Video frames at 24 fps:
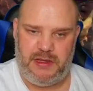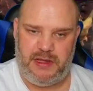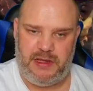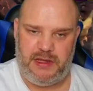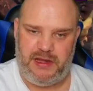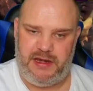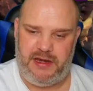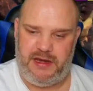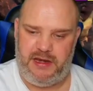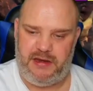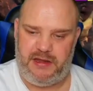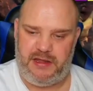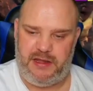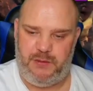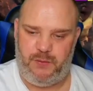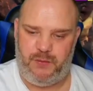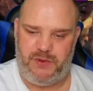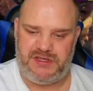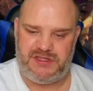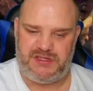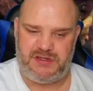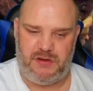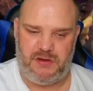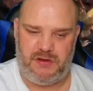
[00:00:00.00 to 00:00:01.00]
And then again
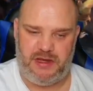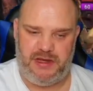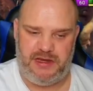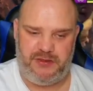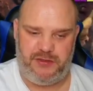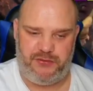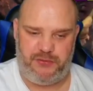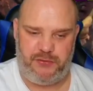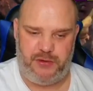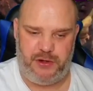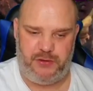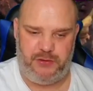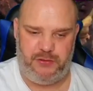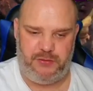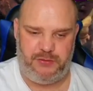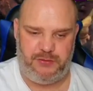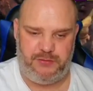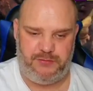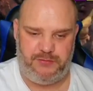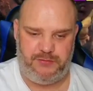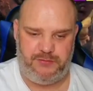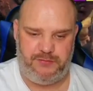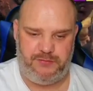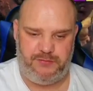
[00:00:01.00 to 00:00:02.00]
we're cycling through,
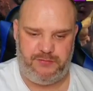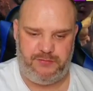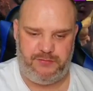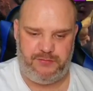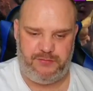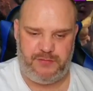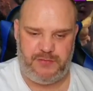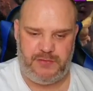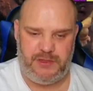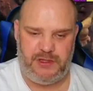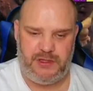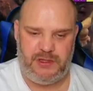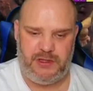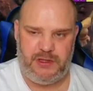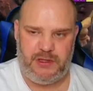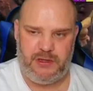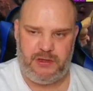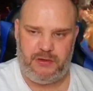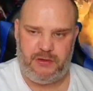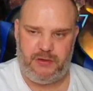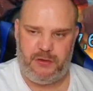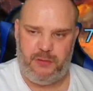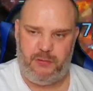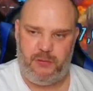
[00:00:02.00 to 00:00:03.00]

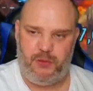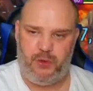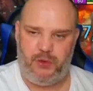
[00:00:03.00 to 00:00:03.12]
doing